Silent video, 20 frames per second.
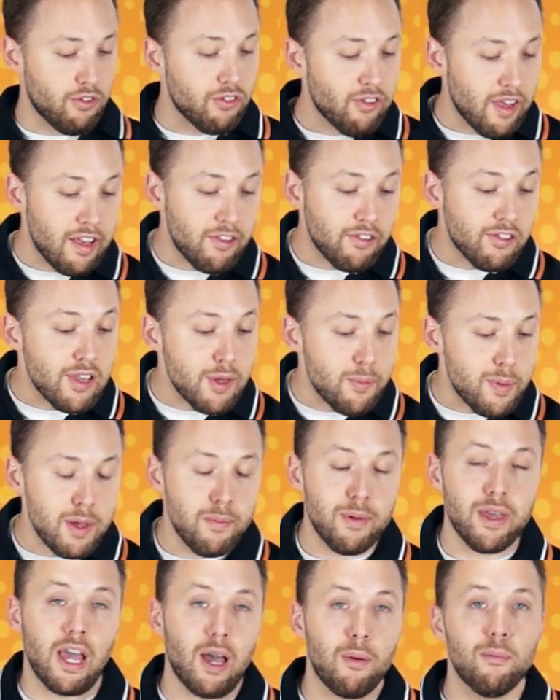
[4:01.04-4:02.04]
or say
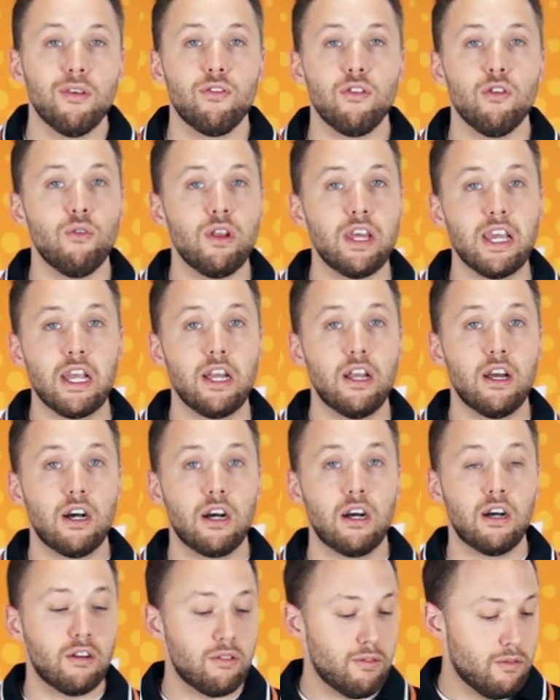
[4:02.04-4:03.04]
CPPM, if you need,
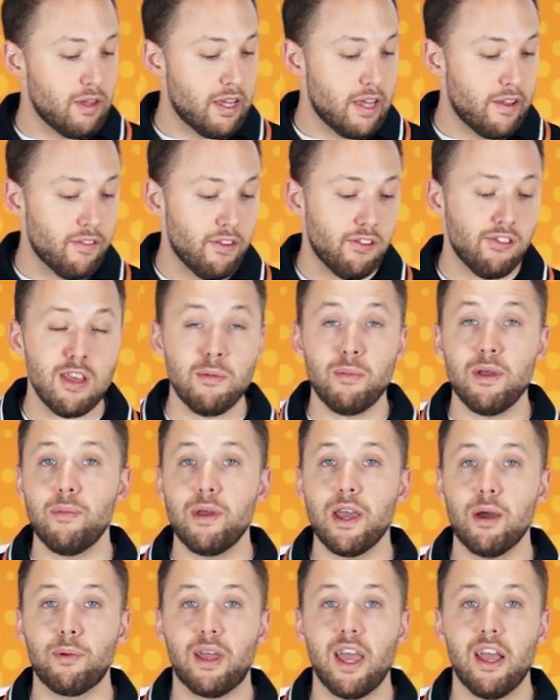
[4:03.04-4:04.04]
in the
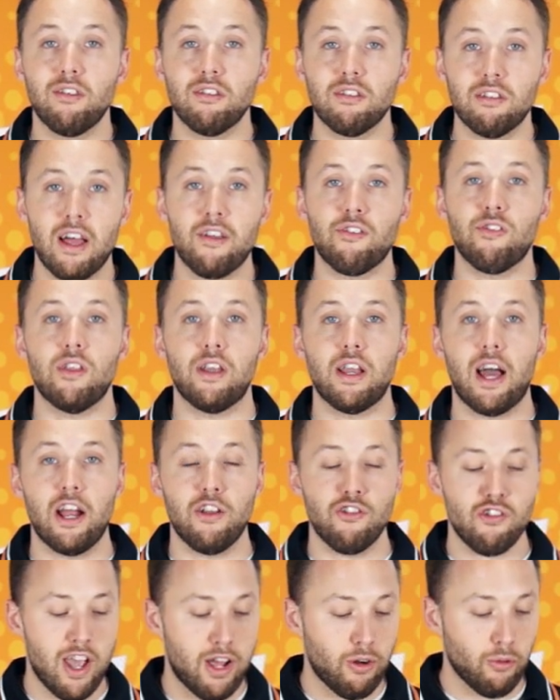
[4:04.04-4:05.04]
CPPM case, less than
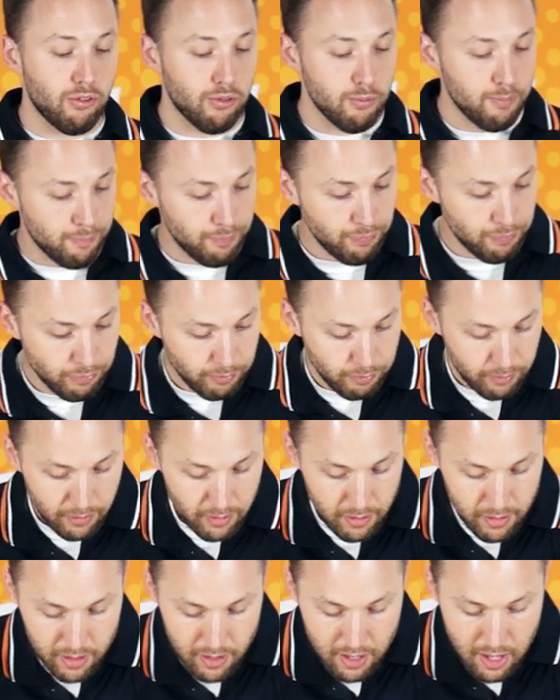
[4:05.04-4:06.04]
9 channels.
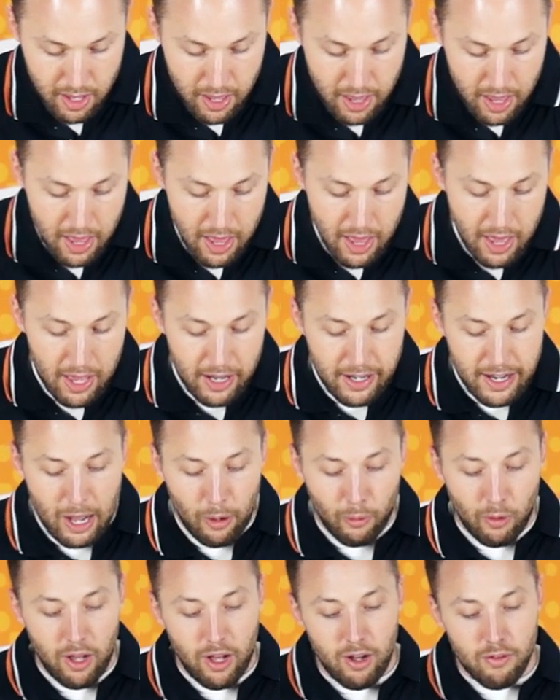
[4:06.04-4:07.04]

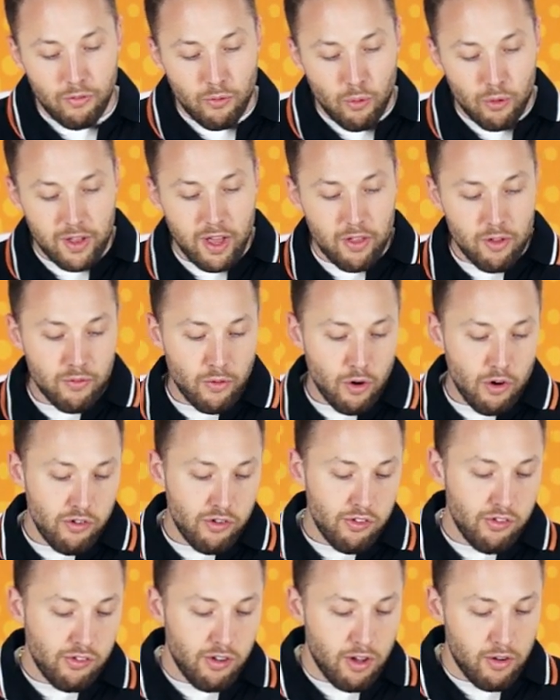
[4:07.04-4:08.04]
Now, for the other
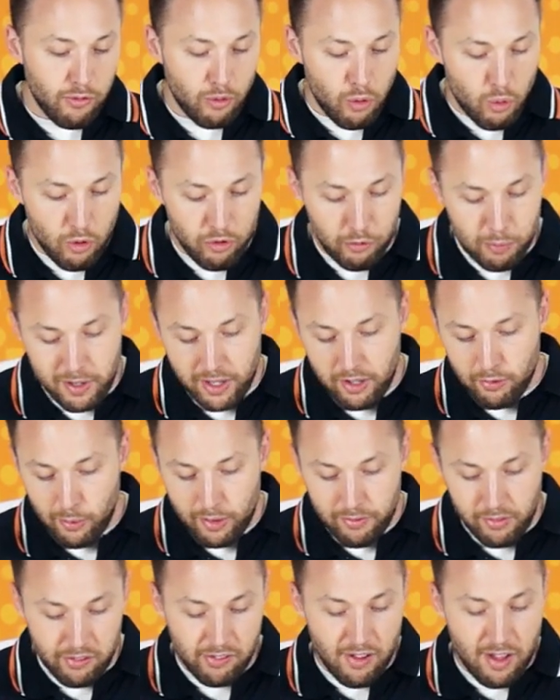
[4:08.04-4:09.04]
versions, of course, because we
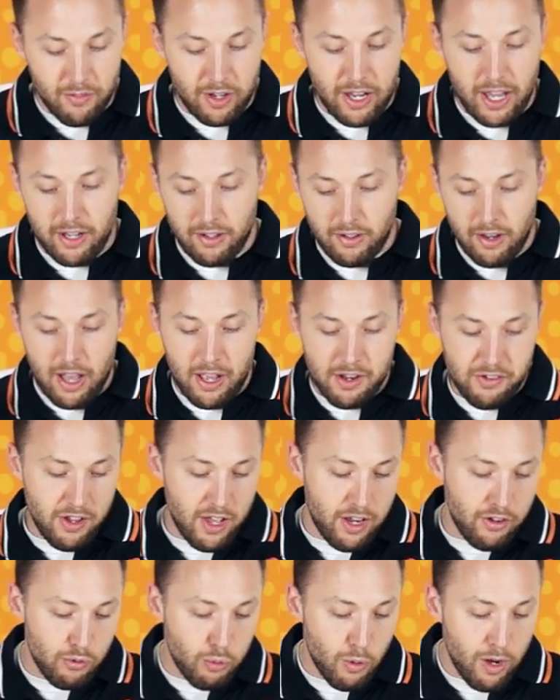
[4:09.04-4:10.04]
have the 7, 8, 9,
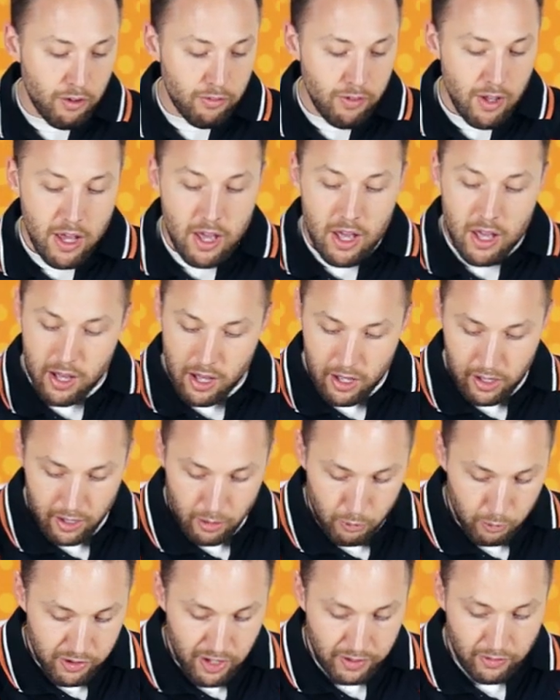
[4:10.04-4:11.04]
10, 12,
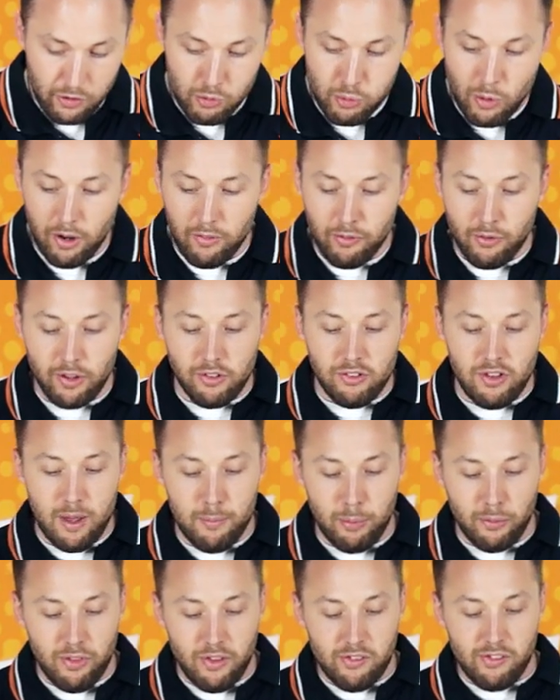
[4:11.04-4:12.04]
we'll take the 12, for
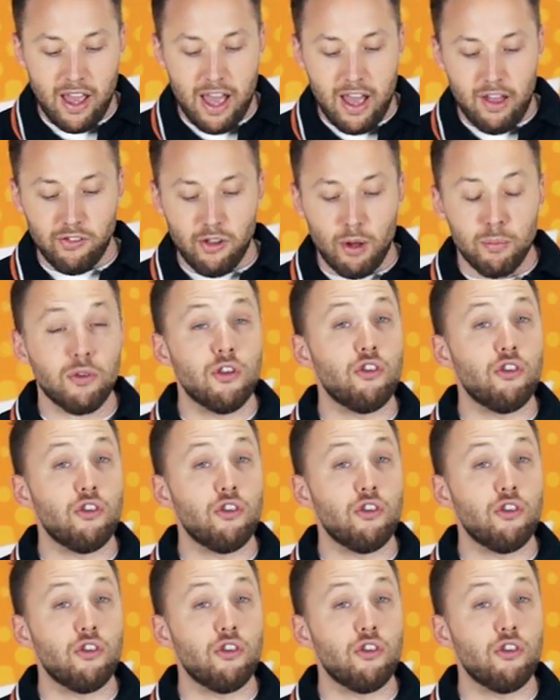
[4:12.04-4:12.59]
example. This has up